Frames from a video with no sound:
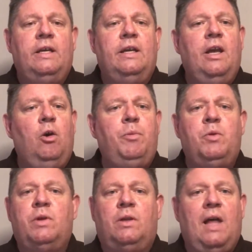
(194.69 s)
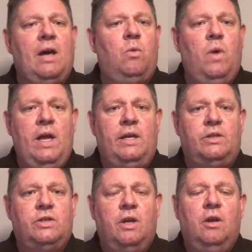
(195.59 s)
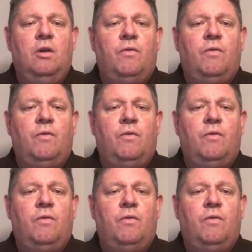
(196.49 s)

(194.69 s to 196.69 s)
can help you in a lot of ways.